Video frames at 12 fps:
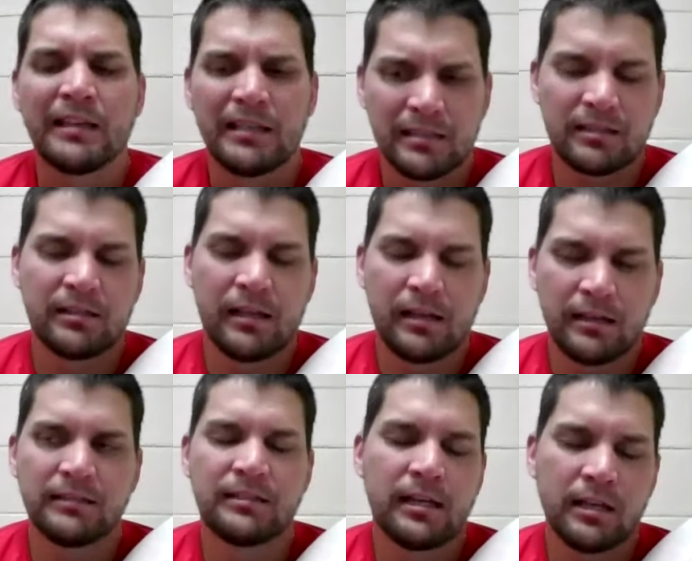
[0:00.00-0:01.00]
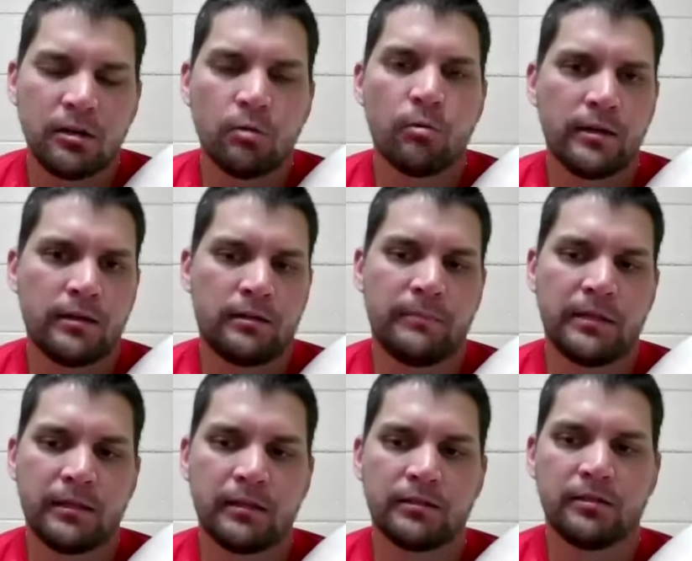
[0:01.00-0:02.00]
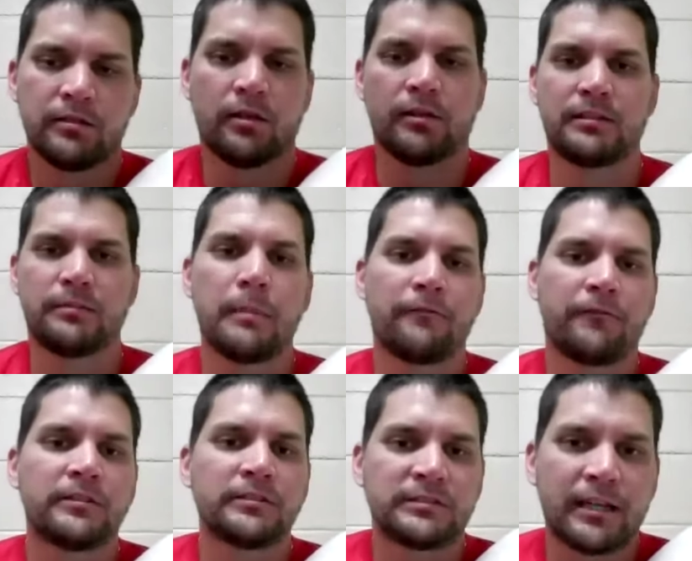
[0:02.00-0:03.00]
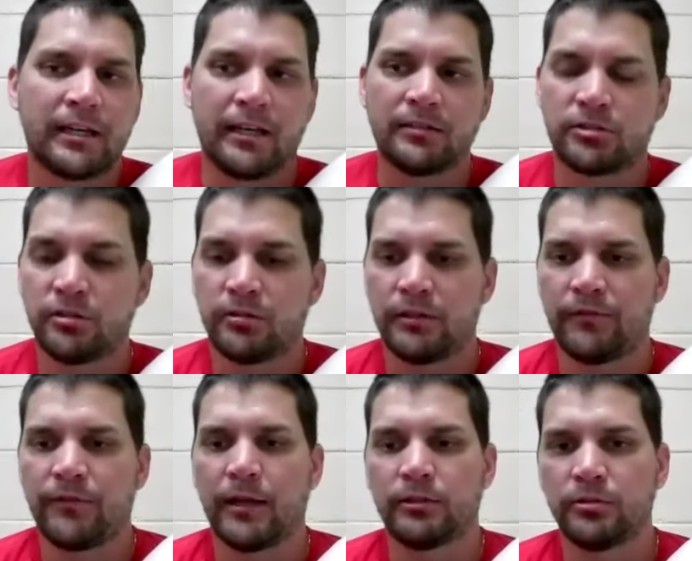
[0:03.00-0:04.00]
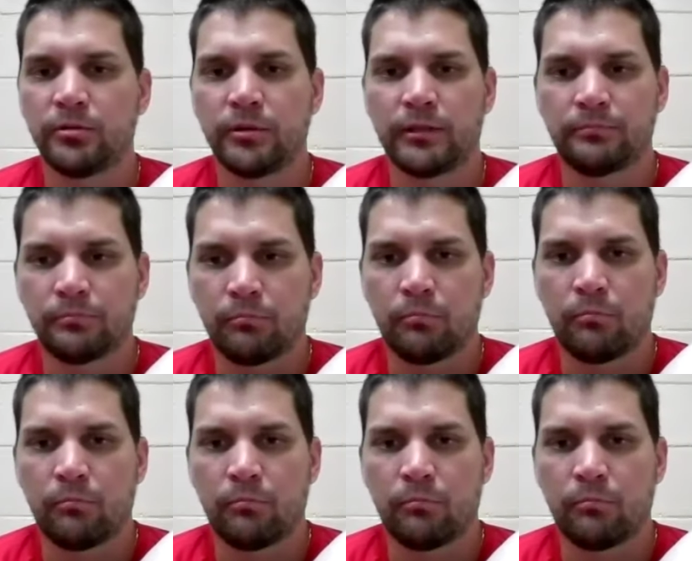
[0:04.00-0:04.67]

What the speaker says: It's a little weird because, this is my first time. I'm sure if I do it,